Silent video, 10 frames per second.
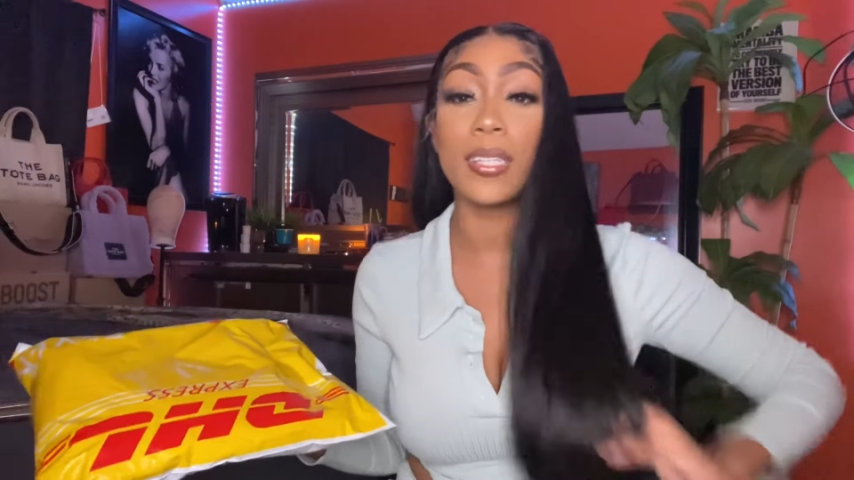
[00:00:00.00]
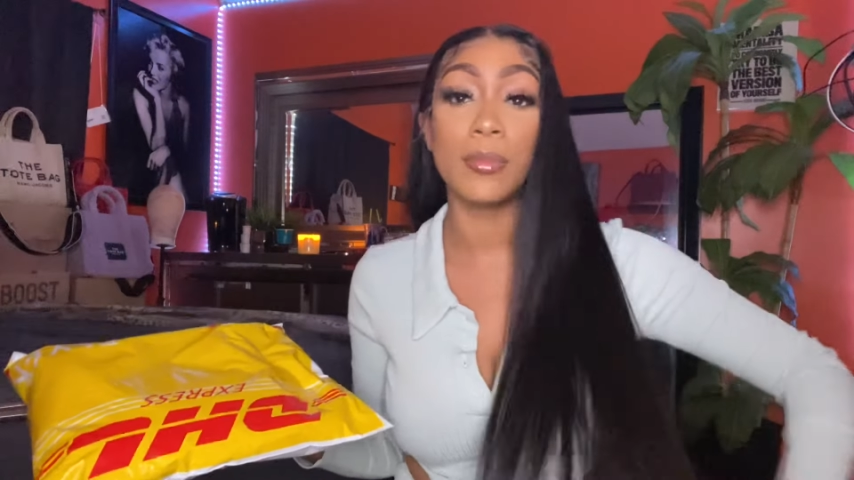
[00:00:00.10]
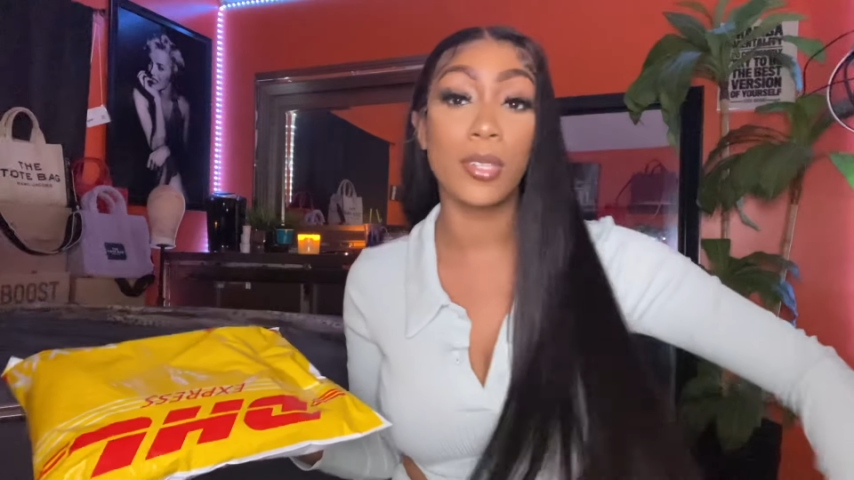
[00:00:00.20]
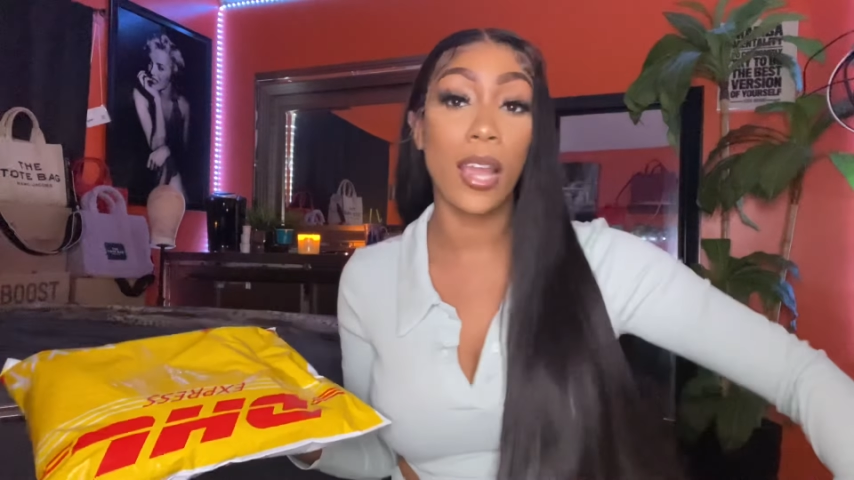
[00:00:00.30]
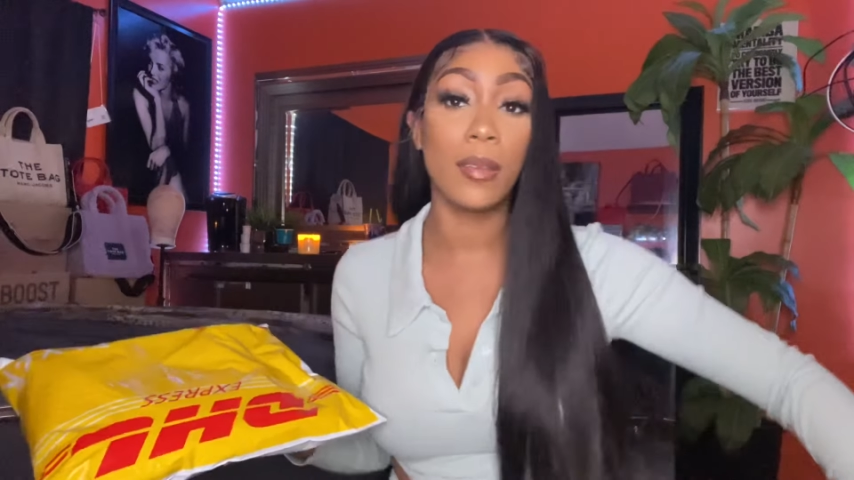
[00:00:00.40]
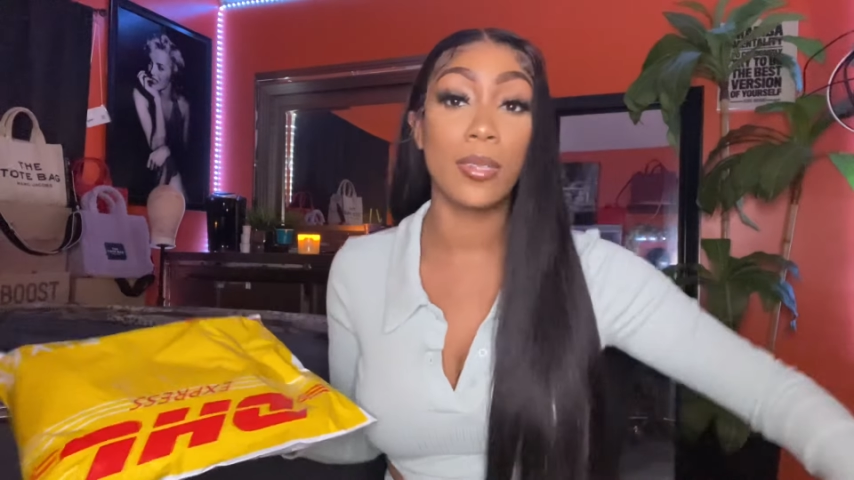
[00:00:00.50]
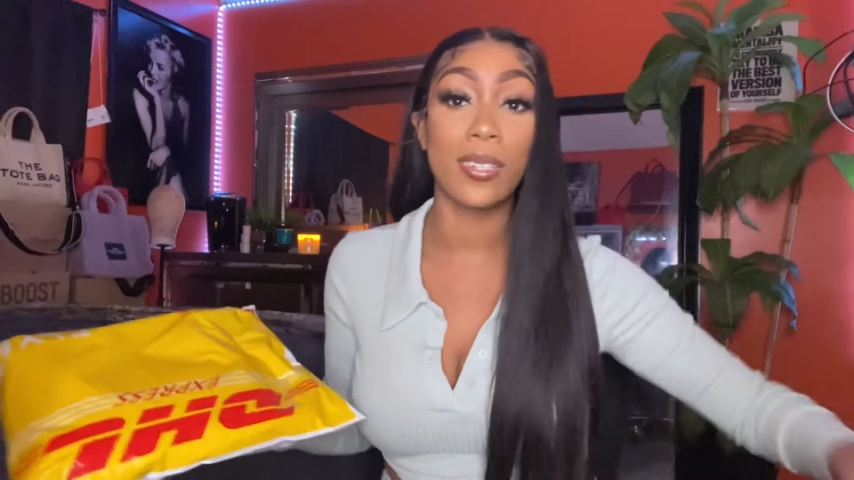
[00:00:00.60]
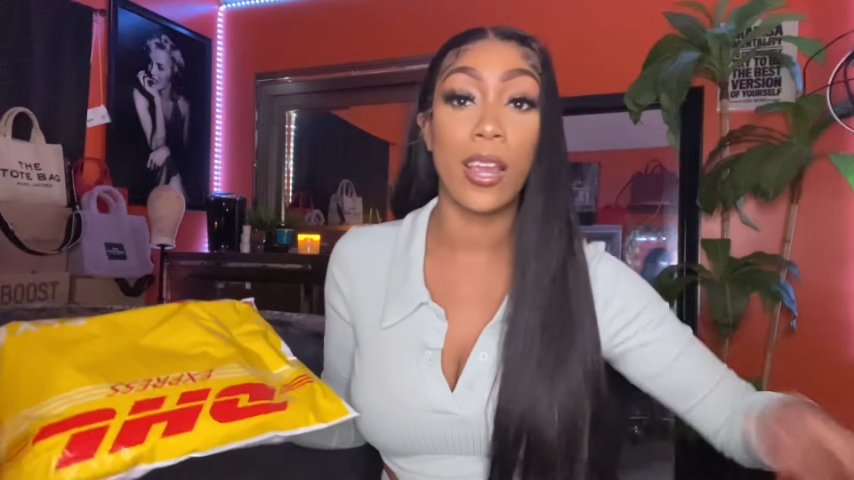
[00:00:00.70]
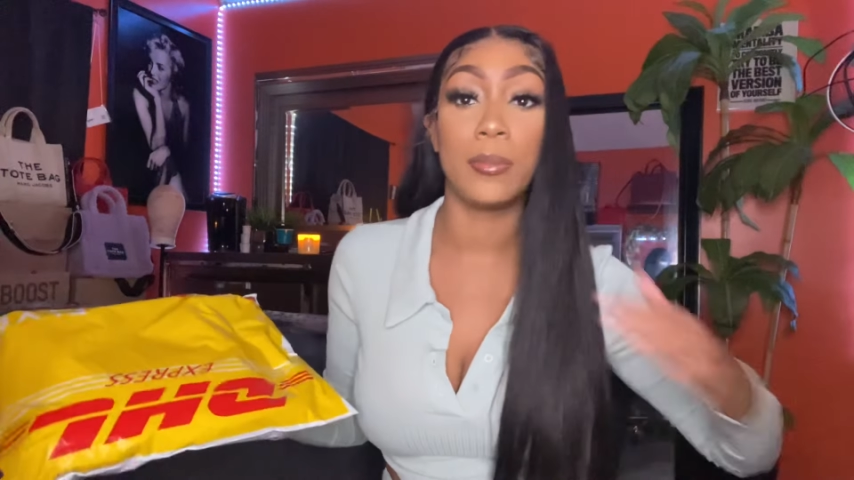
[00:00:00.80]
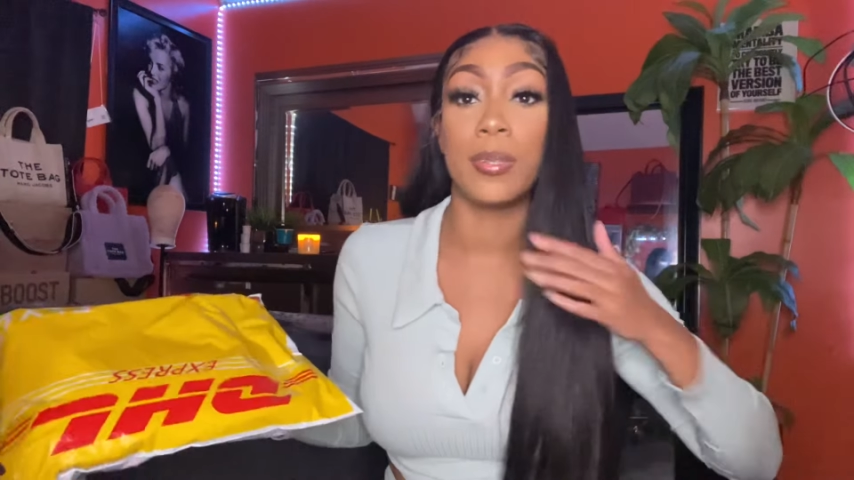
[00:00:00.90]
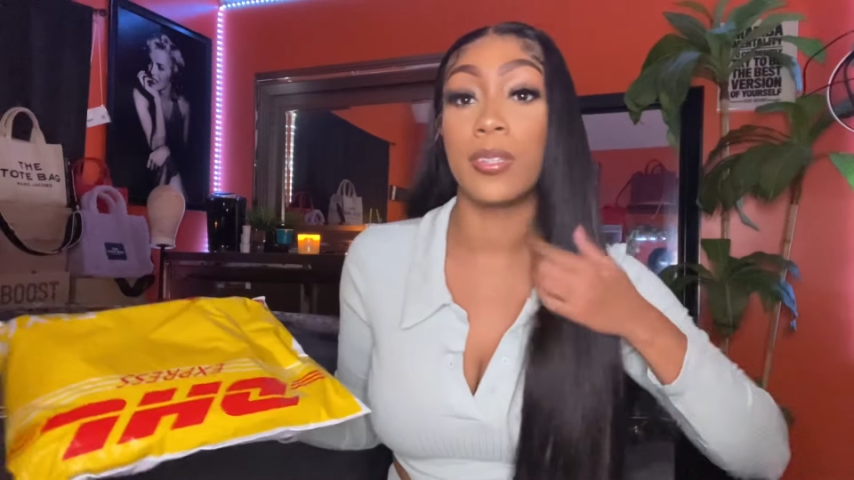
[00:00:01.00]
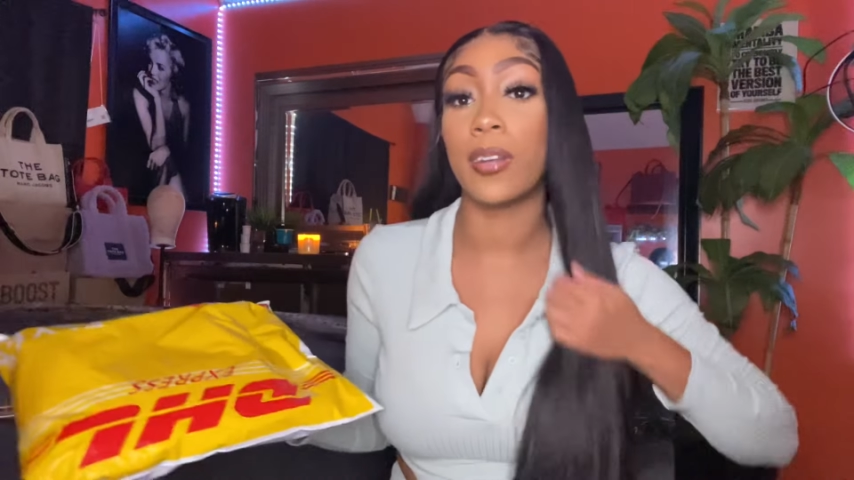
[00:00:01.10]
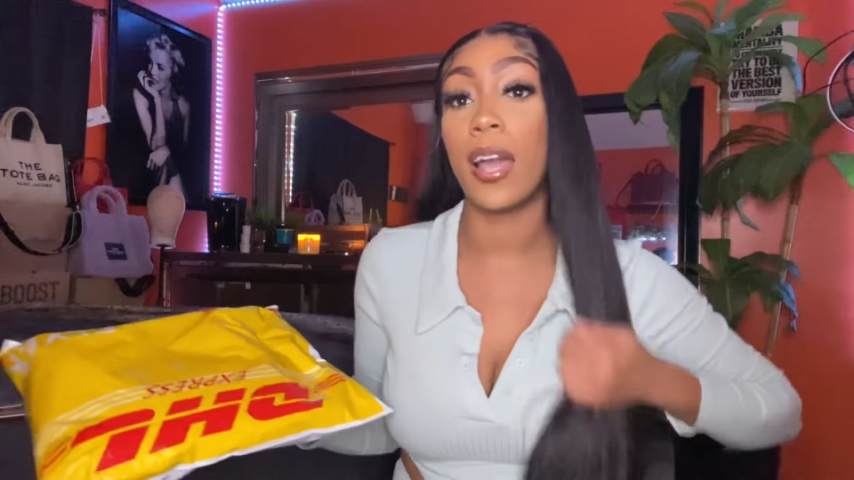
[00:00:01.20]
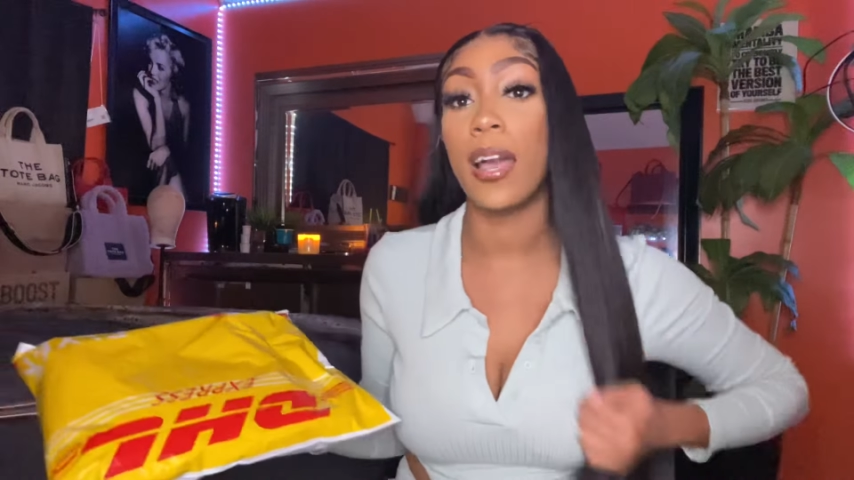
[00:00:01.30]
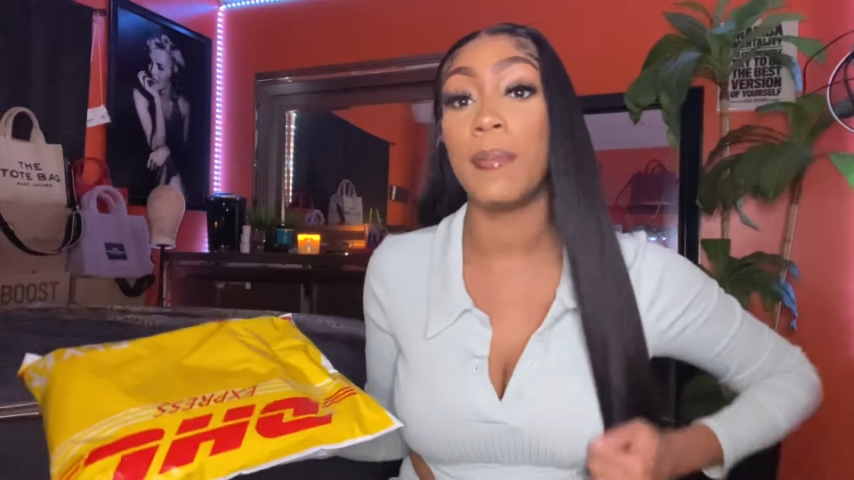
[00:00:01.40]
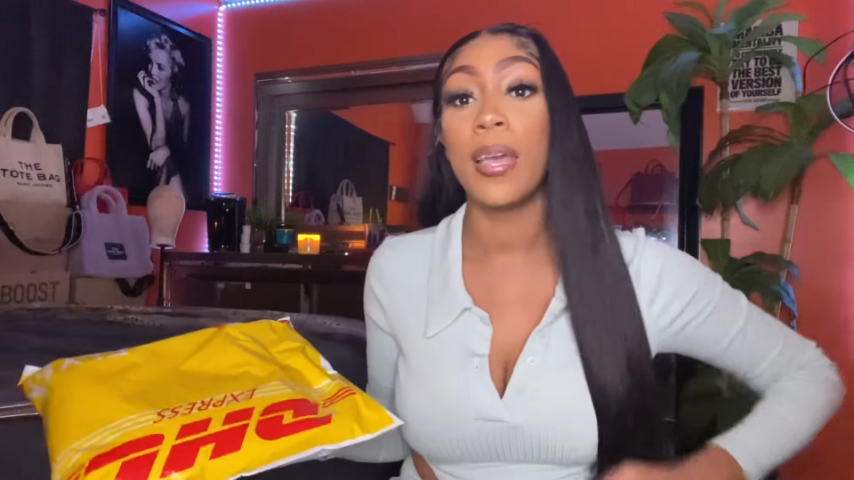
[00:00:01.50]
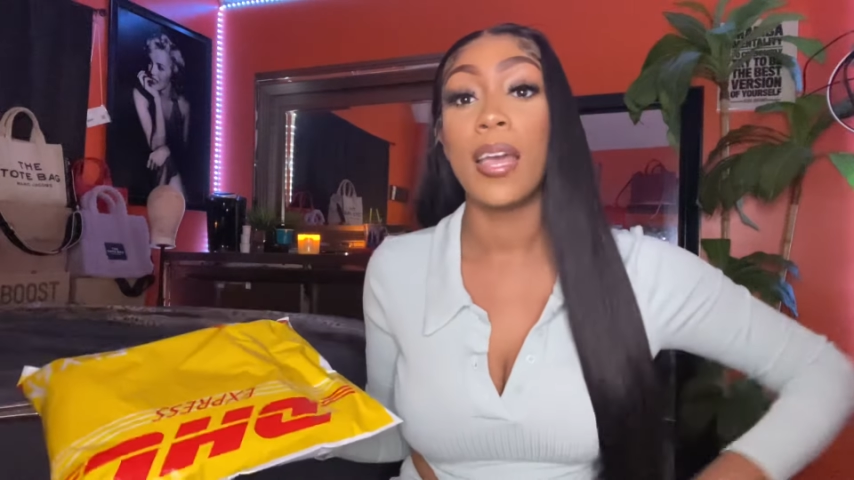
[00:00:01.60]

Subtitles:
subscribe.